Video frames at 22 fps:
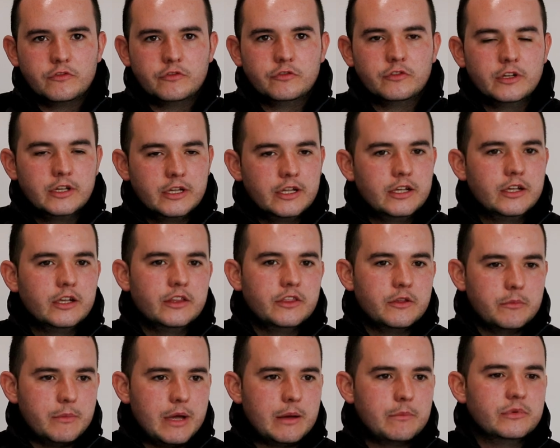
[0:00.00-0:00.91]
of
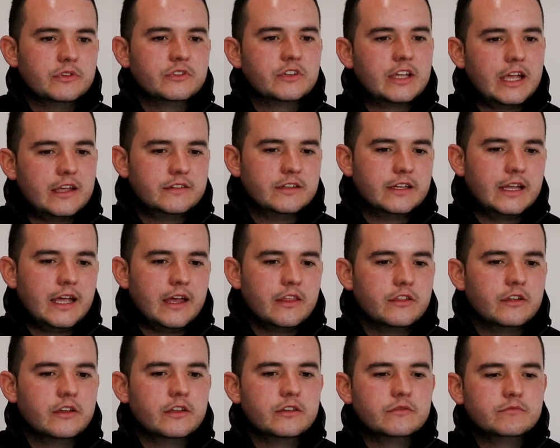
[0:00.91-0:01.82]
the members get
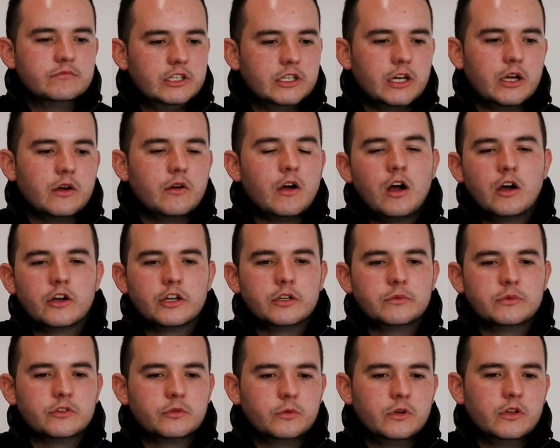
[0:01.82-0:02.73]
together, you know,
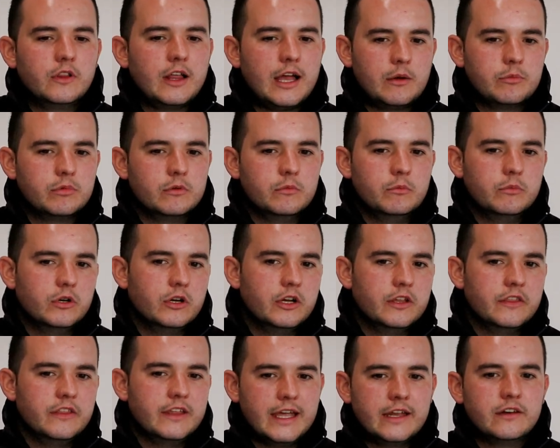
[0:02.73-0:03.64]
arguments will happen, but
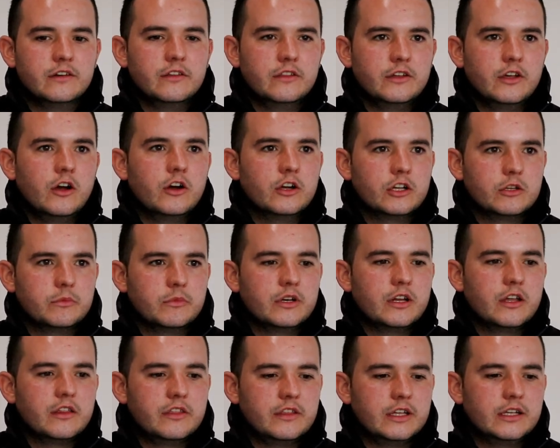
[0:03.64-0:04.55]
at the end of the argument,
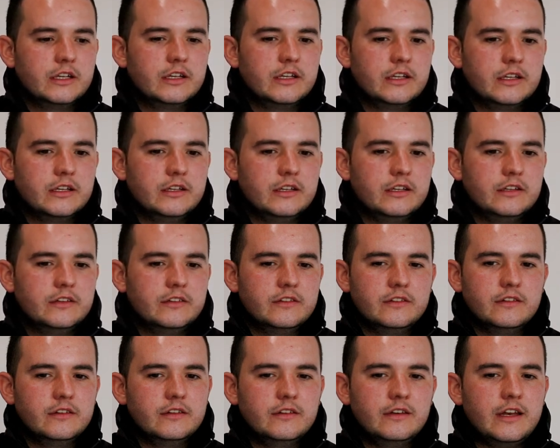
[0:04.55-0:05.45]
I think
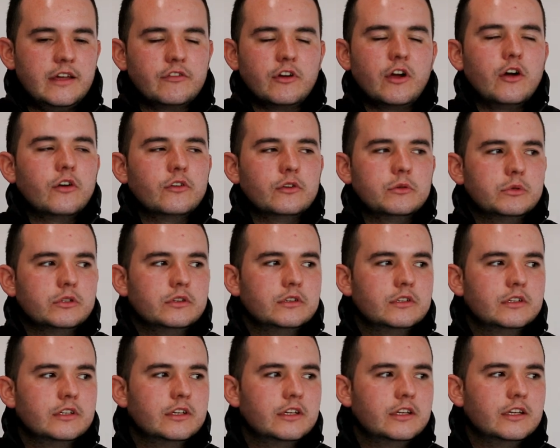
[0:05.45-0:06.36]
it's never horrible.
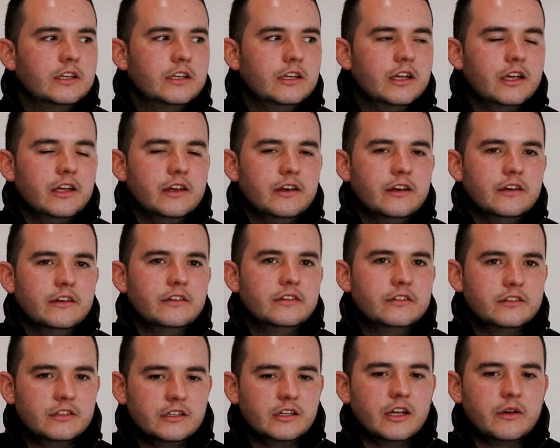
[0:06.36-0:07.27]
No. And,
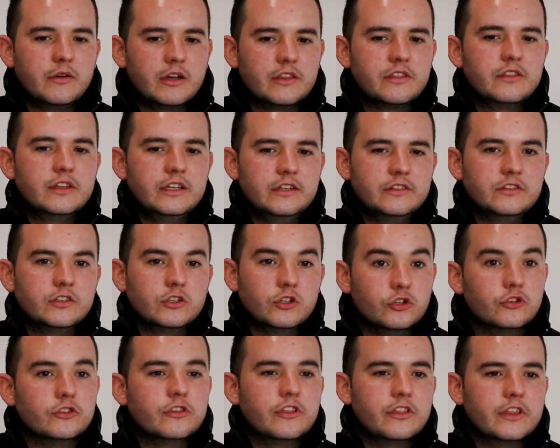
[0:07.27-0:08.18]
you know, it's a
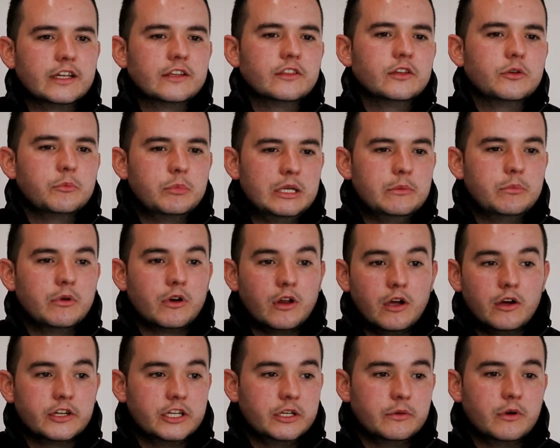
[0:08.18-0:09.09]
good thing that people
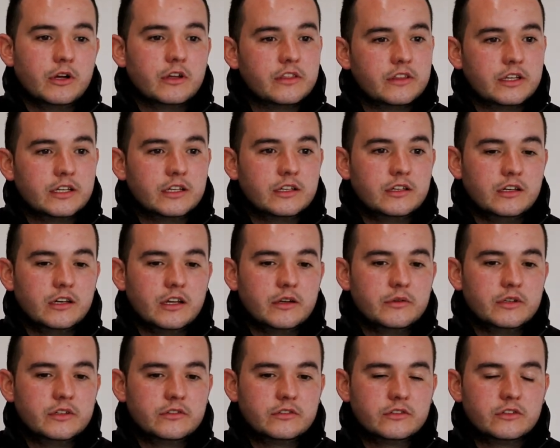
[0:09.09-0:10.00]
argue, I think, you
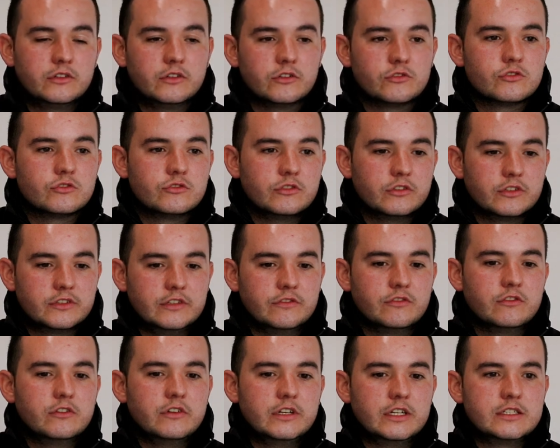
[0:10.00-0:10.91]
know, it's
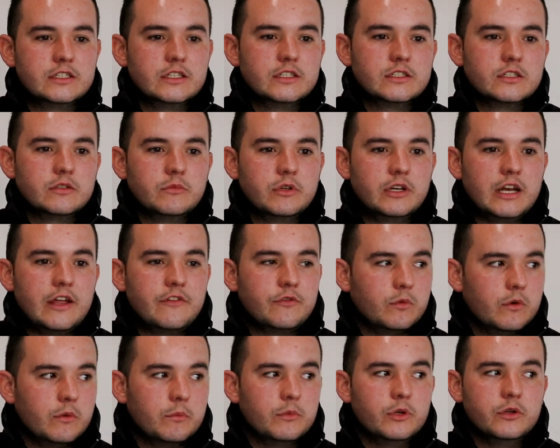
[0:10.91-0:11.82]
constructive criticism, and
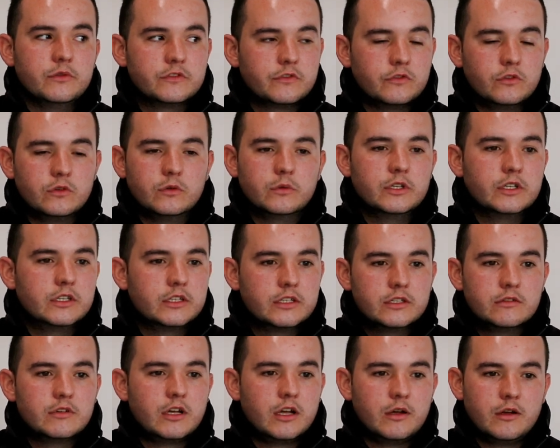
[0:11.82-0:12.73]
everyone moves forward.
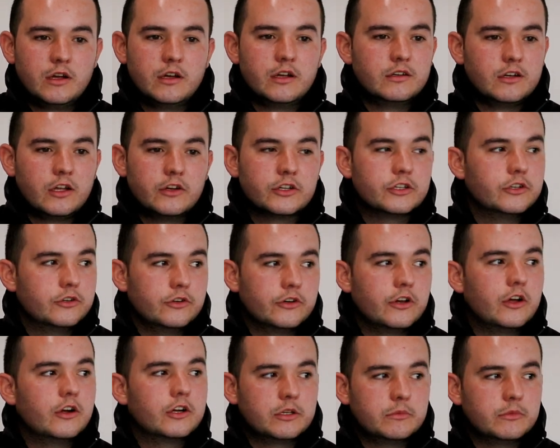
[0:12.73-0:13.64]
I like a good
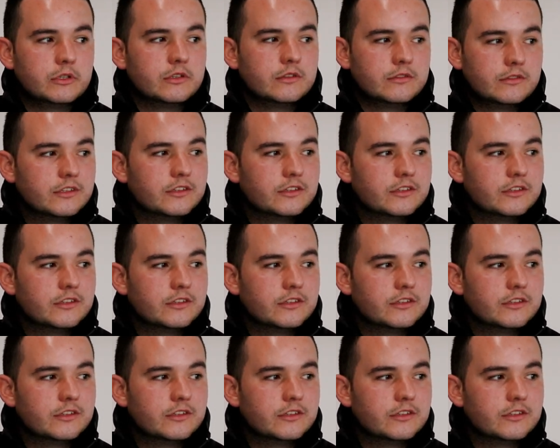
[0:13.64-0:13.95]
argument,